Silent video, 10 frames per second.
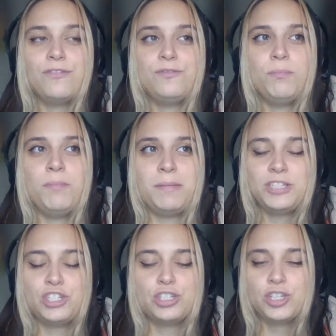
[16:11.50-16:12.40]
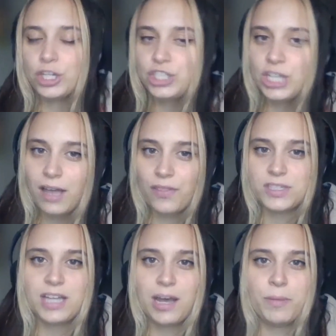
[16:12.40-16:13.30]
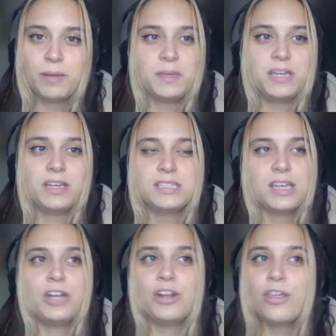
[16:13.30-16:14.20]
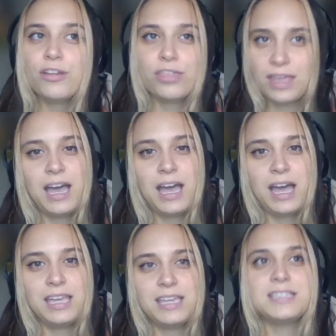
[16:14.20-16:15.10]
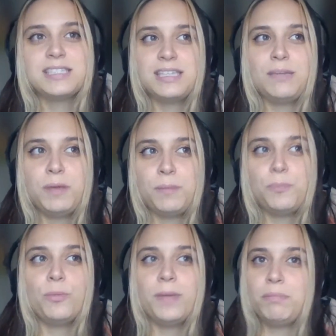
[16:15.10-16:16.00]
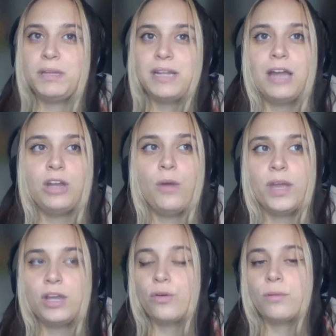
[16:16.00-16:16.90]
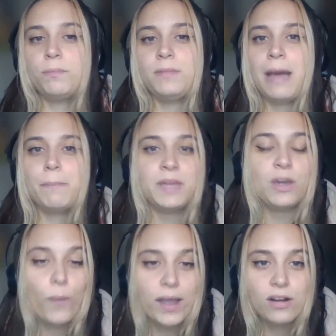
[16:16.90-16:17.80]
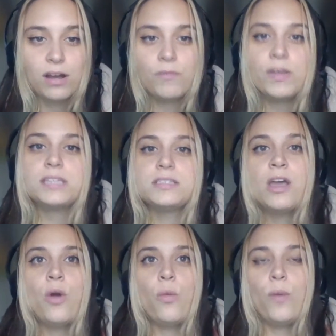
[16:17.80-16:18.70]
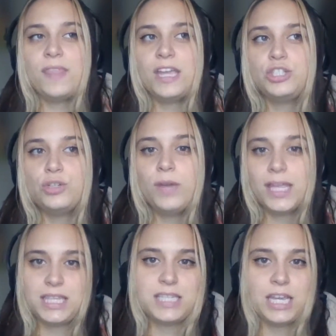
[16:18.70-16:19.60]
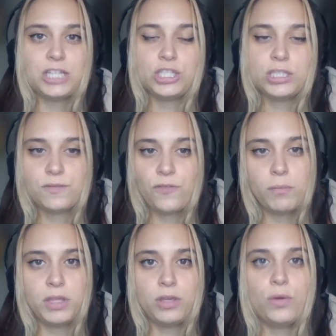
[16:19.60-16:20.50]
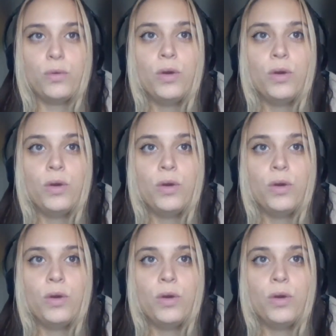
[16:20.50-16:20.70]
maybe just touching on this topic because another thing that I can see people maybe not knowing or not being aware of is when they do get these agents from you,